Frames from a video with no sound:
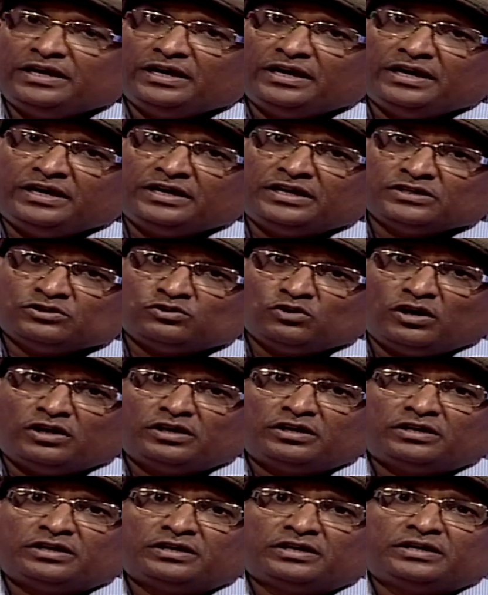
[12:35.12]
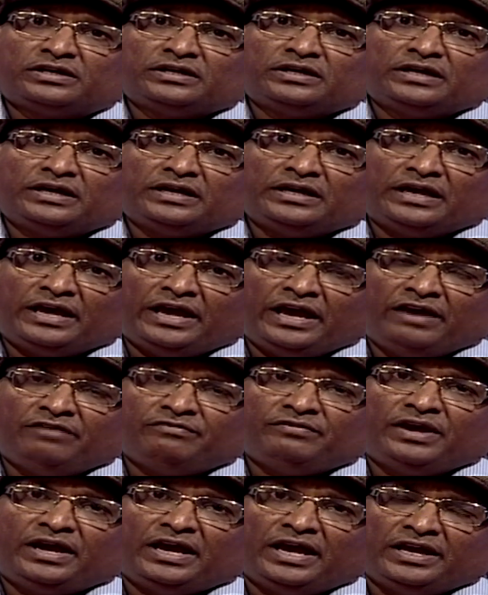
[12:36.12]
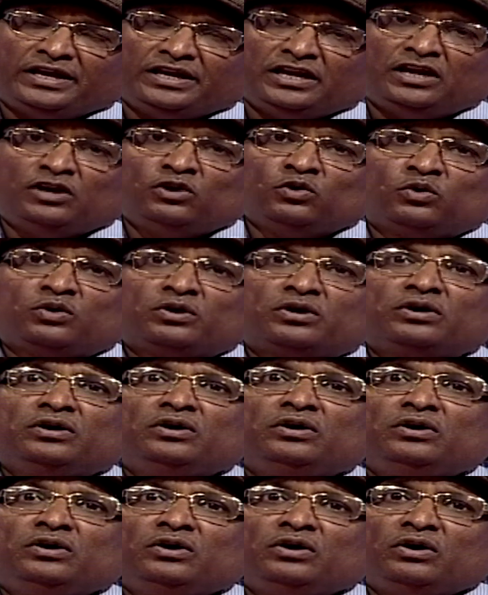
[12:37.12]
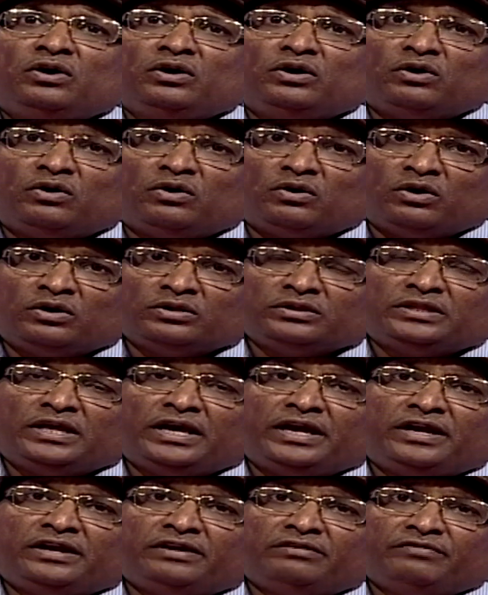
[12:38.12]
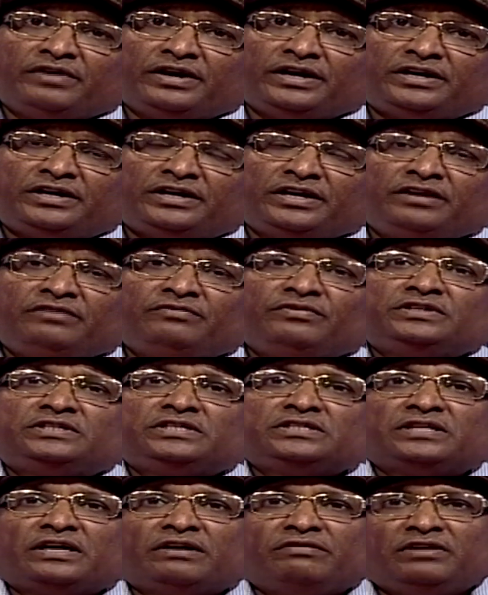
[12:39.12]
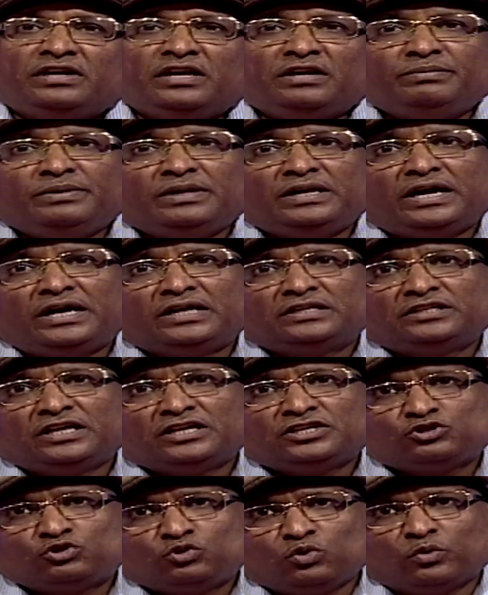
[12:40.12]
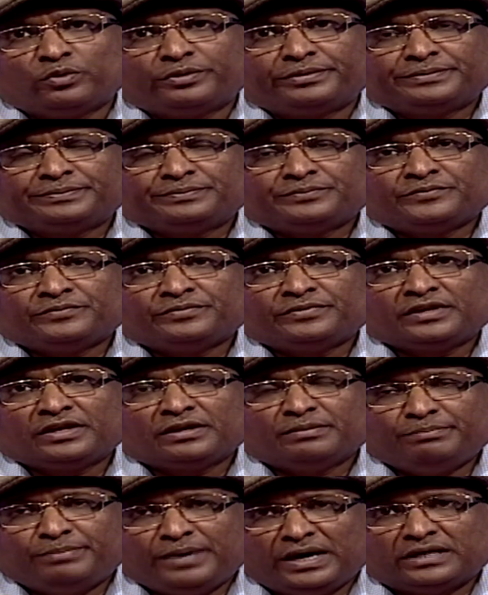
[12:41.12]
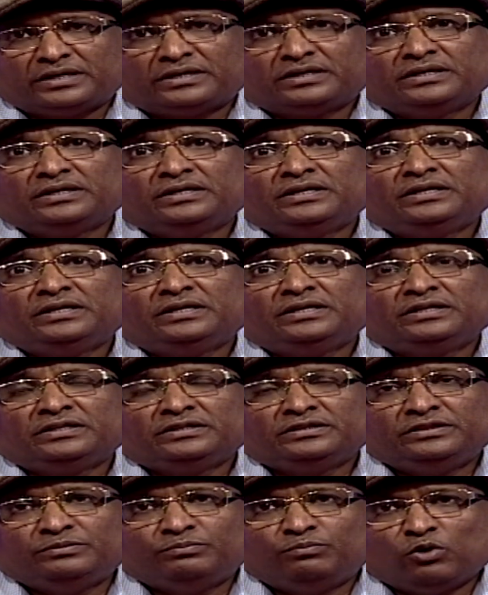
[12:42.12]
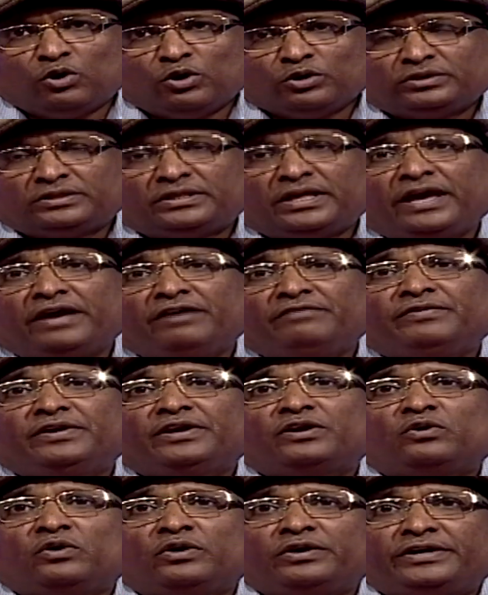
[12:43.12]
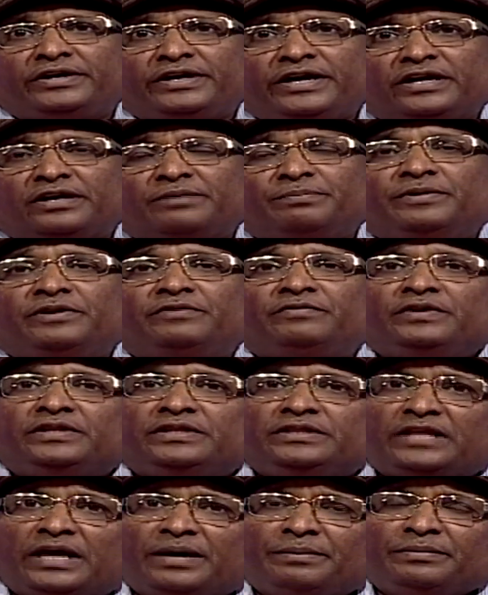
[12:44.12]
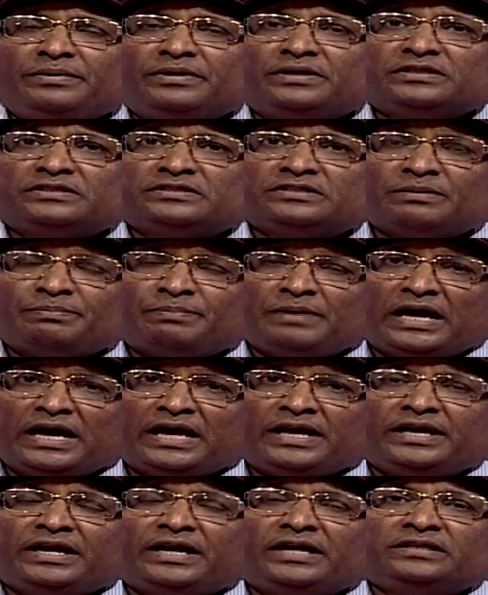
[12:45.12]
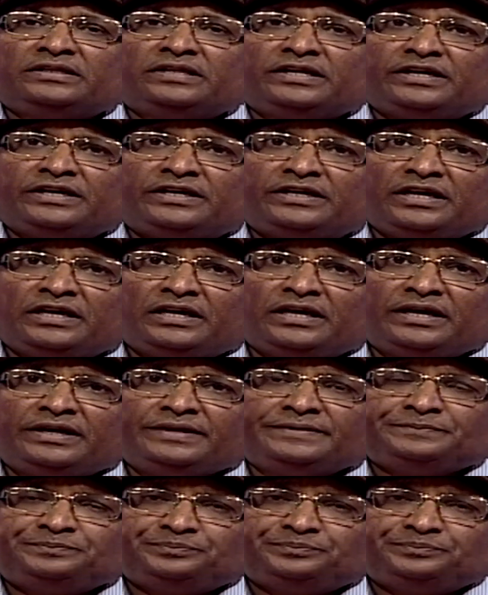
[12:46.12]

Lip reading: It does not have any look on the inventory which is available at the store. But both have a contract between them, supplier and the retailer,